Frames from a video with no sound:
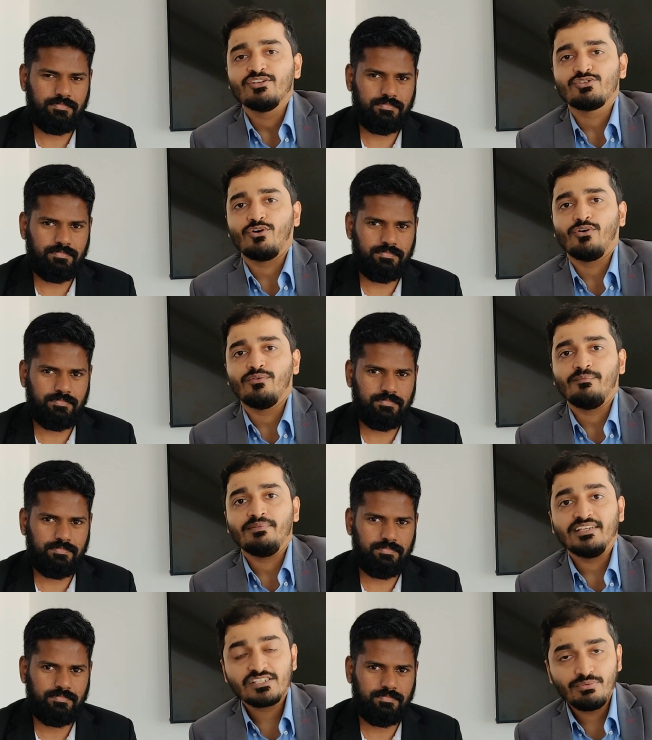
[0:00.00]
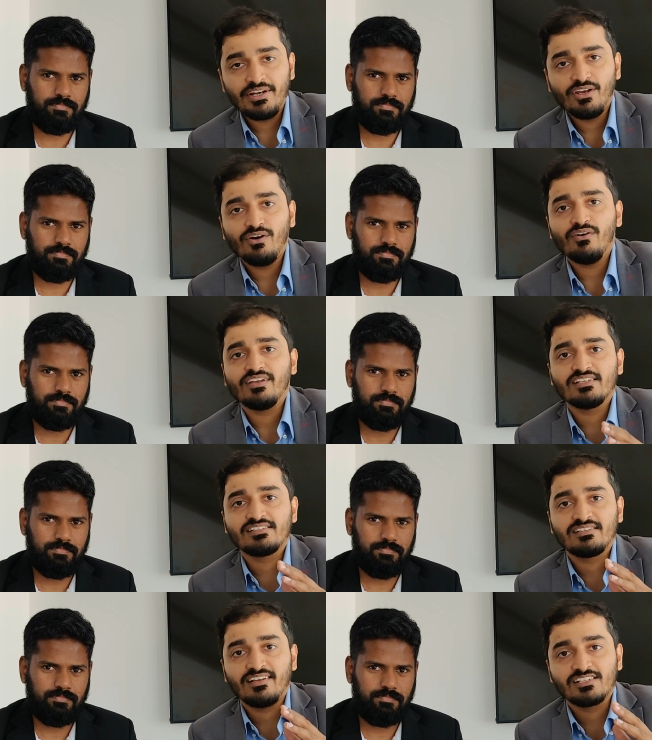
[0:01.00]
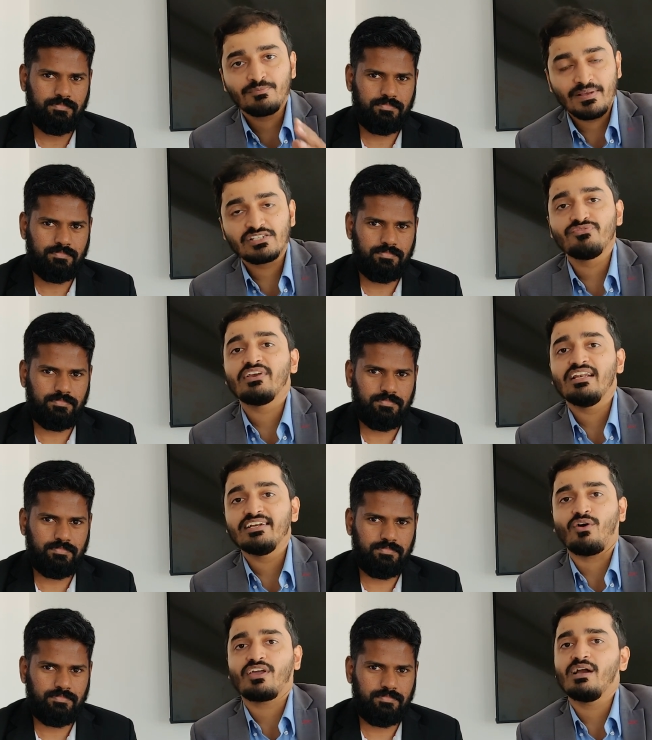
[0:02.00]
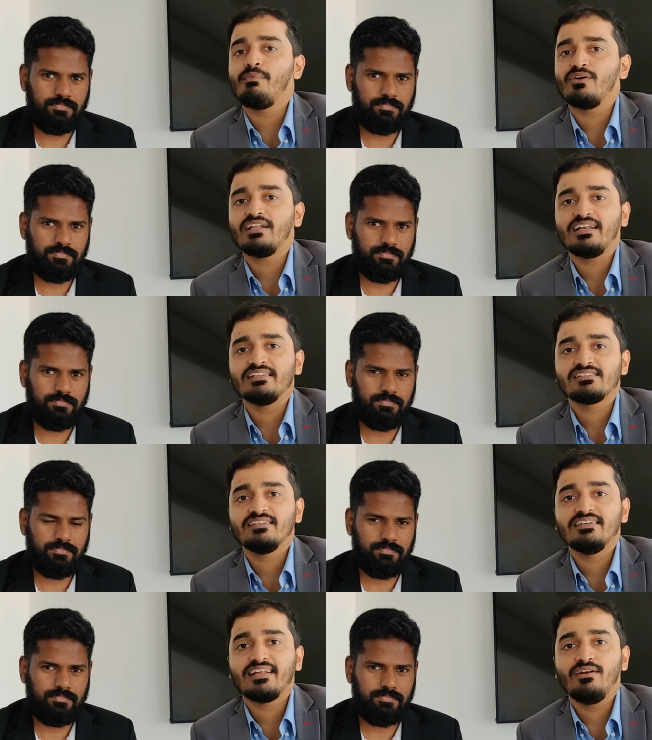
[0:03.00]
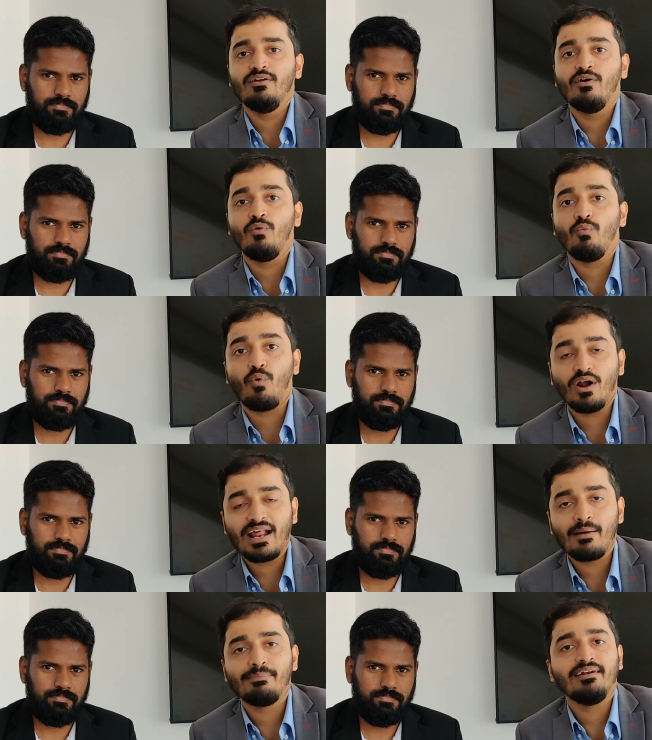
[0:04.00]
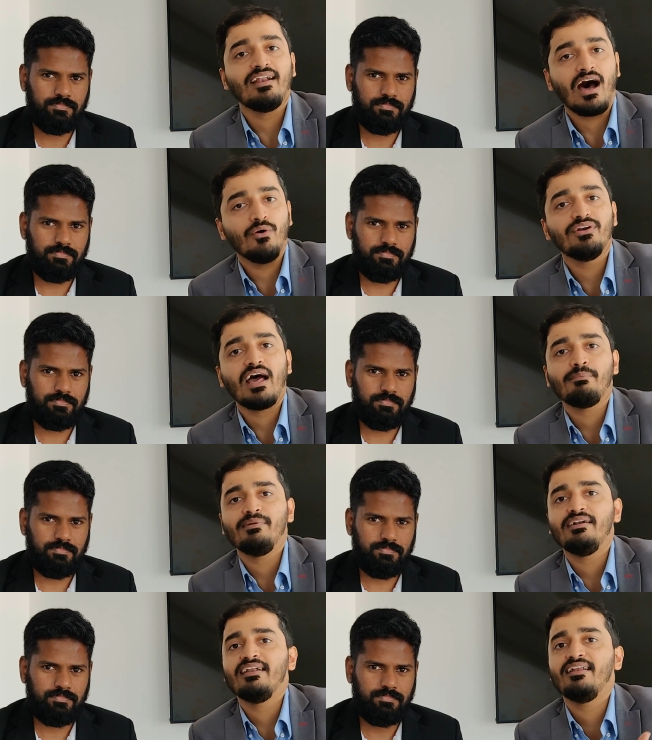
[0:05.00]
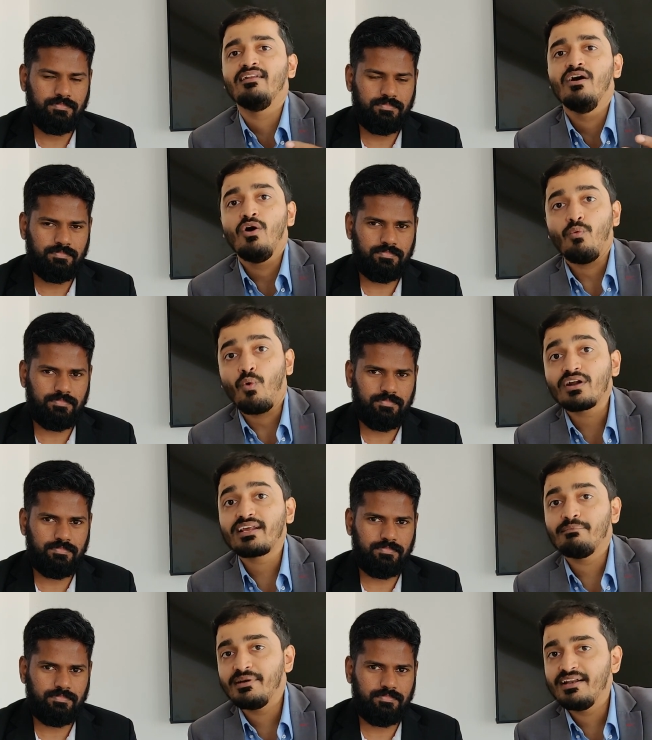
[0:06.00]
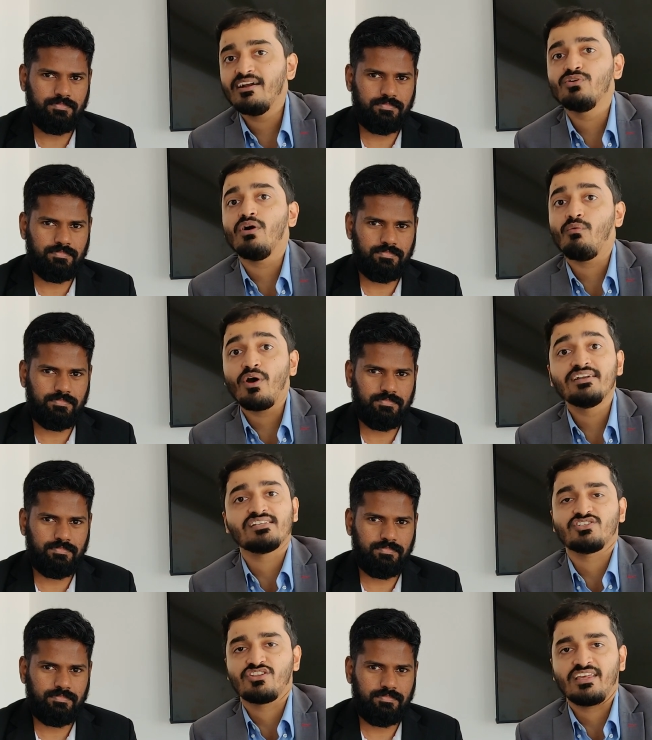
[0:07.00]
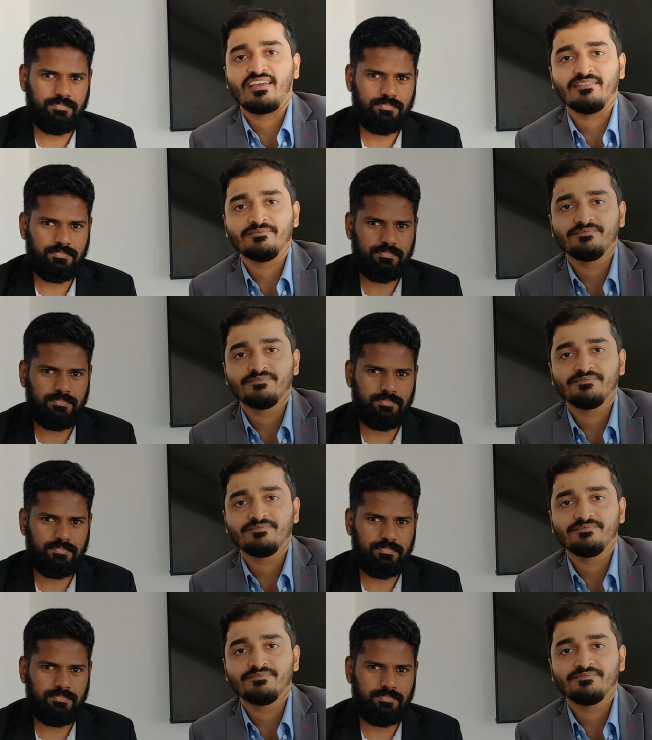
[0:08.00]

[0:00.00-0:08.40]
Speaker 1: So this video is uh, specifically talking about that incident and what happened, how it happened, and what can be done to avoid such a thing.